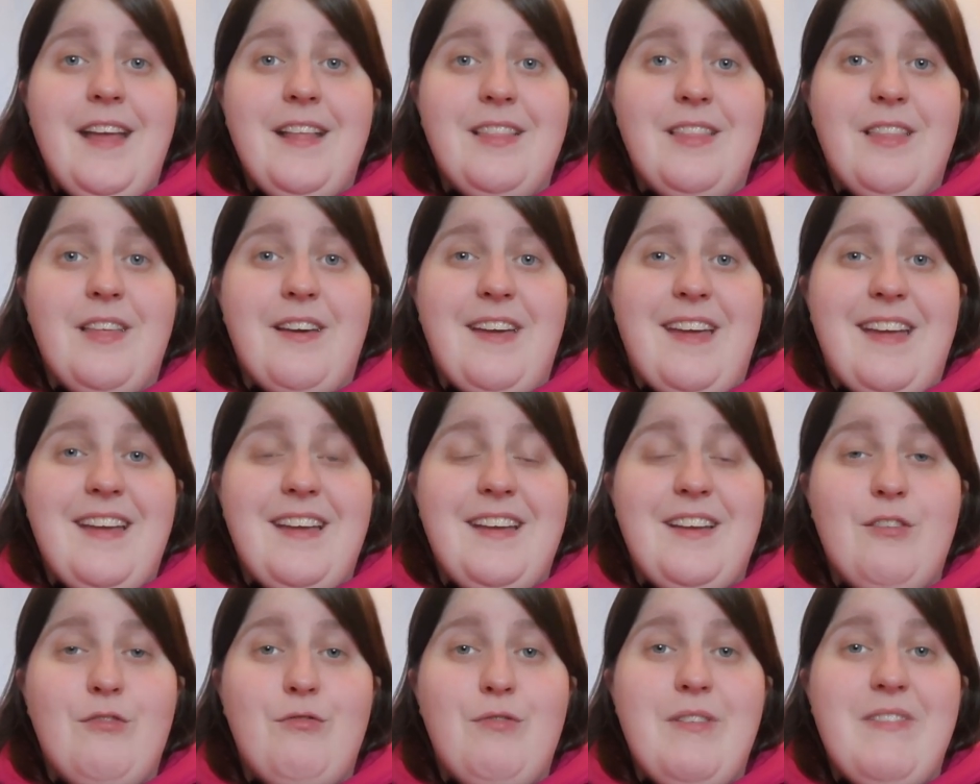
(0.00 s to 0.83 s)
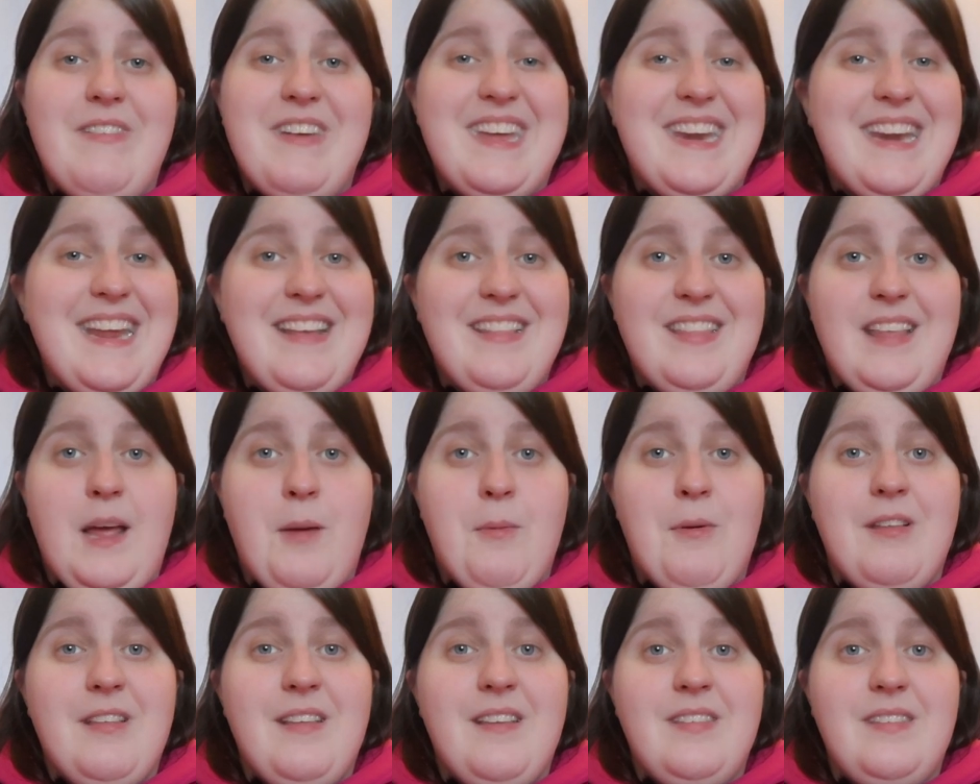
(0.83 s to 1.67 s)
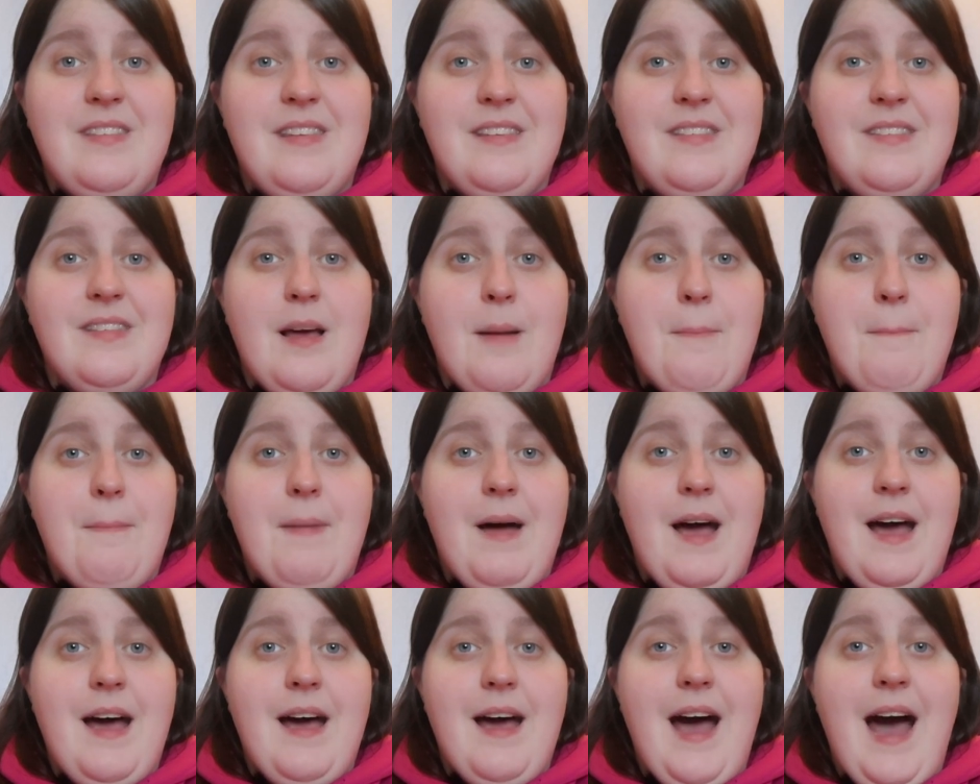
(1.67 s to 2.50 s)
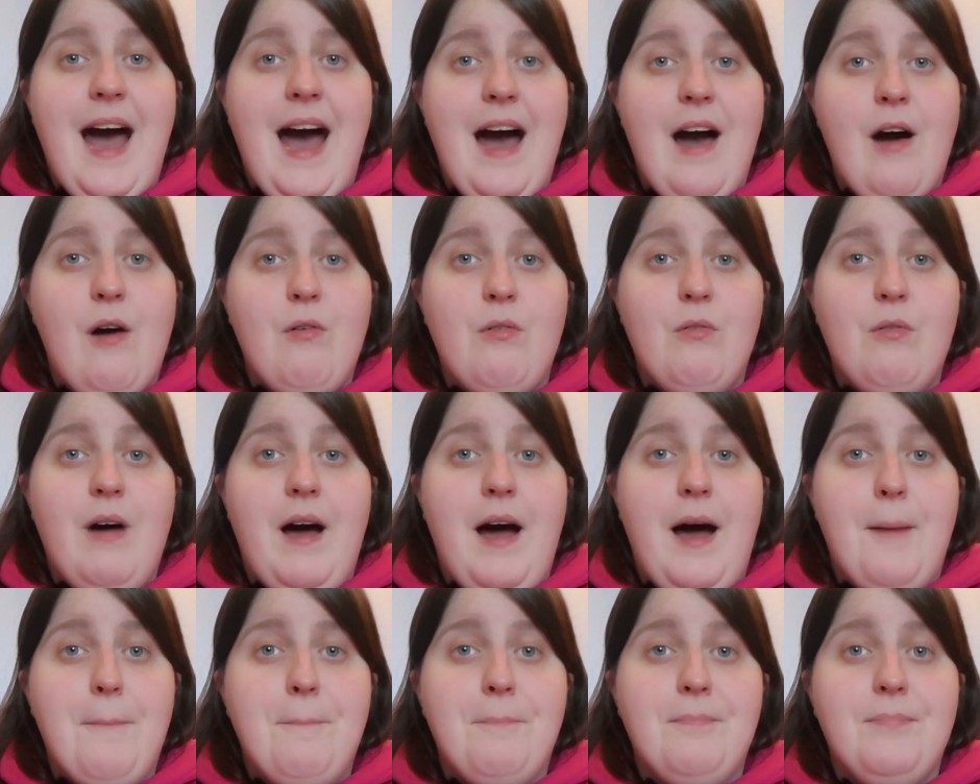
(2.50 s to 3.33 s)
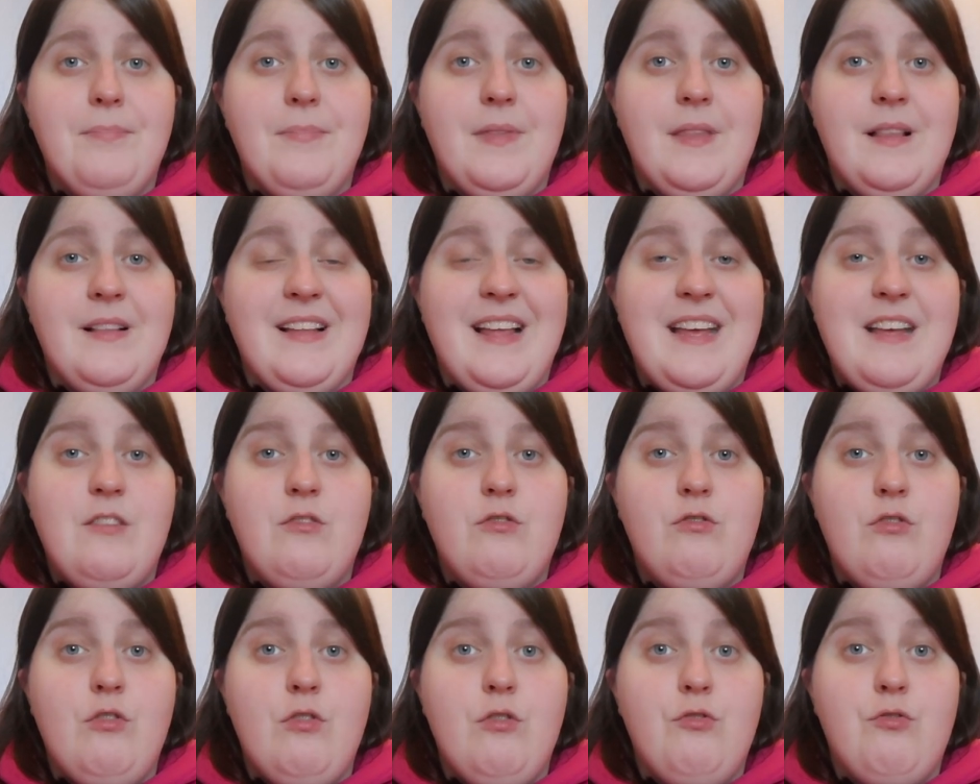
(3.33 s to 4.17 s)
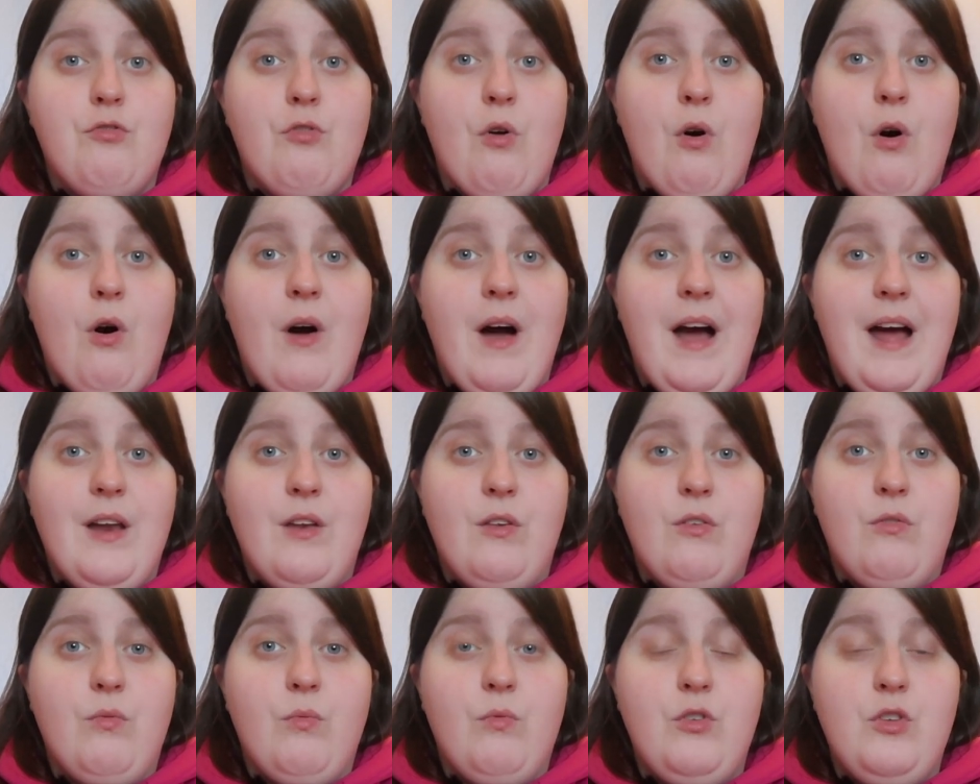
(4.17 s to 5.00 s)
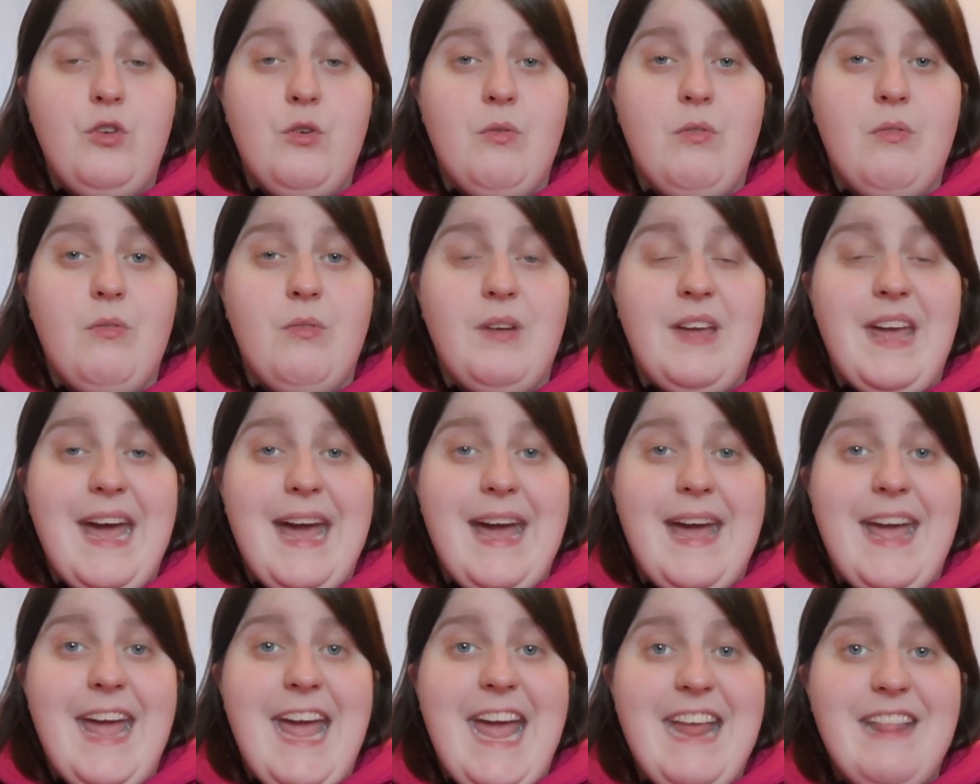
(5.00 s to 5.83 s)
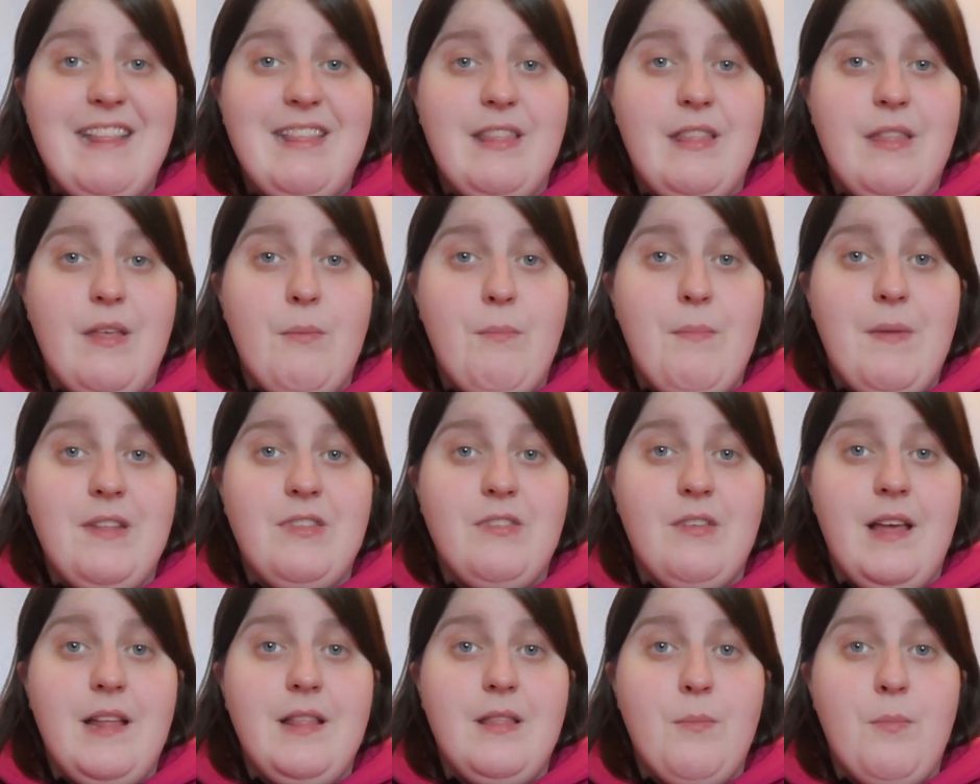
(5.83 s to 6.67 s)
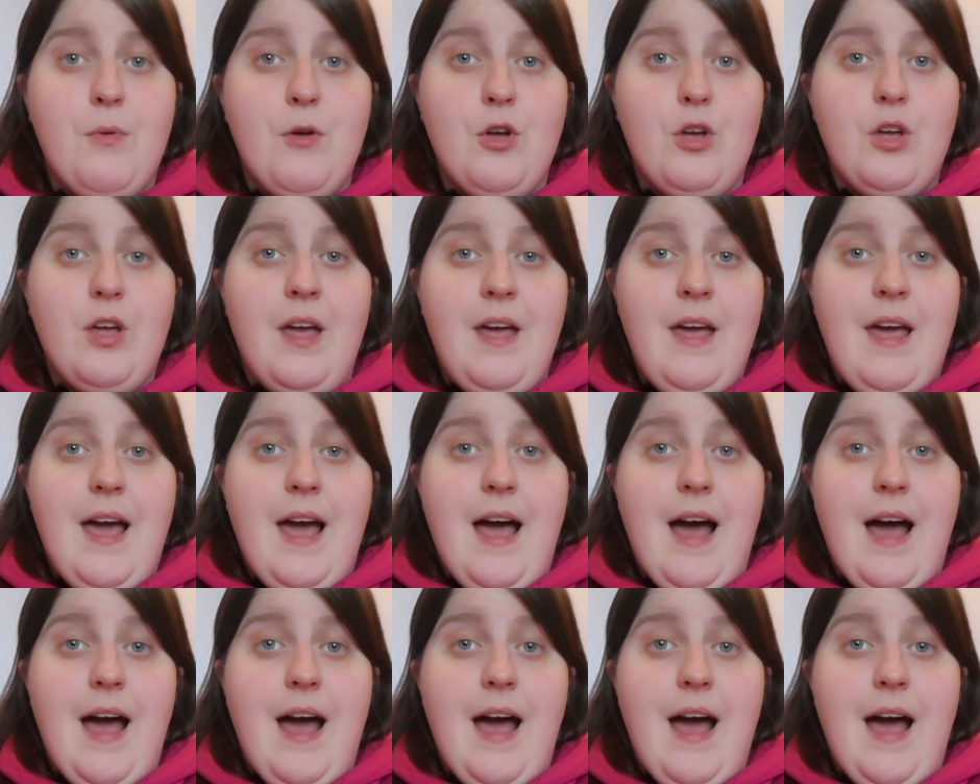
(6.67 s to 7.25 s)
the really great thing about this is Hal likes to draw, and you'll get in the book